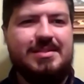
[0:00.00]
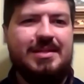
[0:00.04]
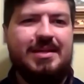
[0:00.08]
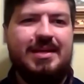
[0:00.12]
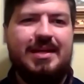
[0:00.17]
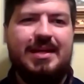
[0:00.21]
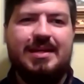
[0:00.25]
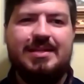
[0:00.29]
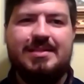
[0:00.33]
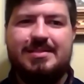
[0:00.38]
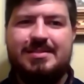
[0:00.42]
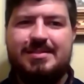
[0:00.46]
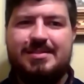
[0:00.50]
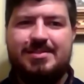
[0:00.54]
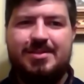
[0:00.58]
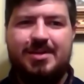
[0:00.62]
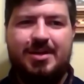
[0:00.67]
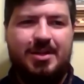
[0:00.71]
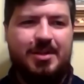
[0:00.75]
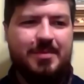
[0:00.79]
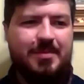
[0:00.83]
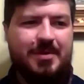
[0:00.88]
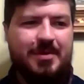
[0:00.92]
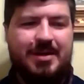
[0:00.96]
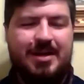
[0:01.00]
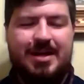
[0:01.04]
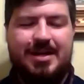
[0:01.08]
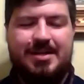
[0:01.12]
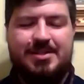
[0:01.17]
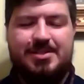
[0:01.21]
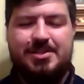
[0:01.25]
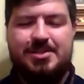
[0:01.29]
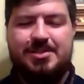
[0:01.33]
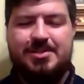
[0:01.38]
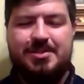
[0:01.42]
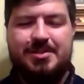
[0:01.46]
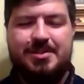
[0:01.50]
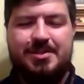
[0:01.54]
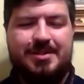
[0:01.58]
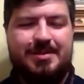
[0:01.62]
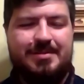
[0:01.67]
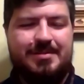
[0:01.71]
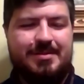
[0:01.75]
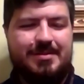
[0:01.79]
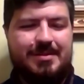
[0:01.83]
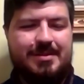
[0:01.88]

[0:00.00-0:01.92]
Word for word: It's all the precautions are in